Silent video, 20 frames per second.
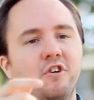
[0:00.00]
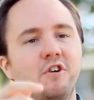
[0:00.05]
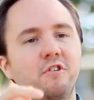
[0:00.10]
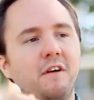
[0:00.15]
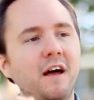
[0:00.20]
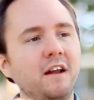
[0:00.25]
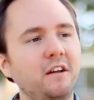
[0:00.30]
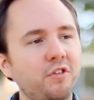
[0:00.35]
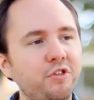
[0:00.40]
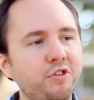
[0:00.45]
turn
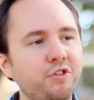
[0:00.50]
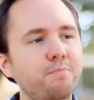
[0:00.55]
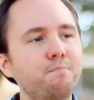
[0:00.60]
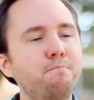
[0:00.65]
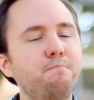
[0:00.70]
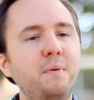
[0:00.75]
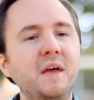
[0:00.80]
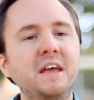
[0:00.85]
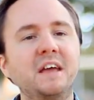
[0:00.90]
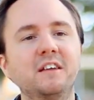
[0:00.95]
around and
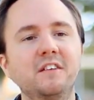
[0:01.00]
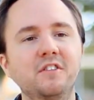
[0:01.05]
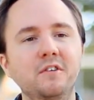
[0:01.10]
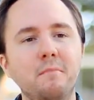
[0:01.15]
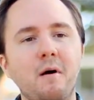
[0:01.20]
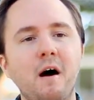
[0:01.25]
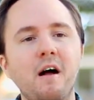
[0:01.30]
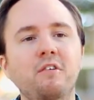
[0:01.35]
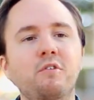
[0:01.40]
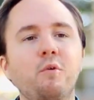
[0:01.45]
bing it in the
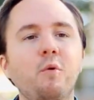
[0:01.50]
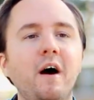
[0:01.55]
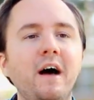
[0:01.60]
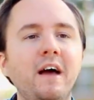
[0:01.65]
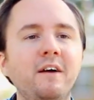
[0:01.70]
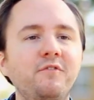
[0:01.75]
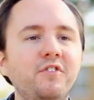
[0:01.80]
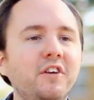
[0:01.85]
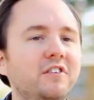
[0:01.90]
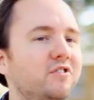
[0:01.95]

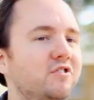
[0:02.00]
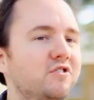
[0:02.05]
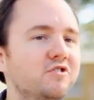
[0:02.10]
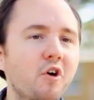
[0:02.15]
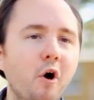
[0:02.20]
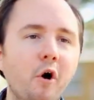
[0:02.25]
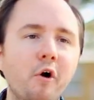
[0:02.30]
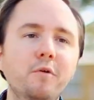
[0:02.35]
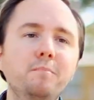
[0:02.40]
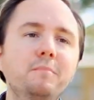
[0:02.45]
microwave. There's
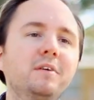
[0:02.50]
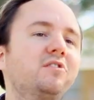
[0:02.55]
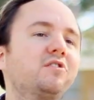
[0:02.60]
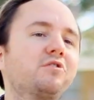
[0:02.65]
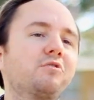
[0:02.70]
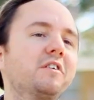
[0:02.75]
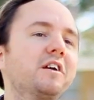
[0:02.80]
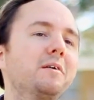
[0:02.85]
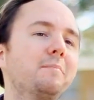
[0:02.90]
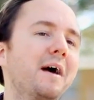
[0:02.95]
no
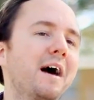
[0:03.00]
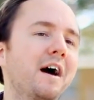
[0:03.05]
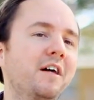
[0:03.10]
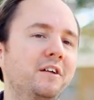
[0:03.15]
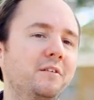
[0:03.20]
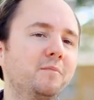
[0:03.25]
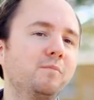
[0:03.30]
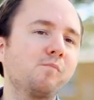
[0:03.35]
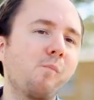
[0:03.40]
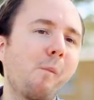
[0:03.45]
mystery about
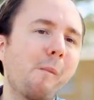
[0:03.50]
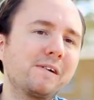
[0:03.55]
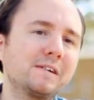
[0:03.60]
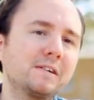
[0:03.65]
it. Well, you know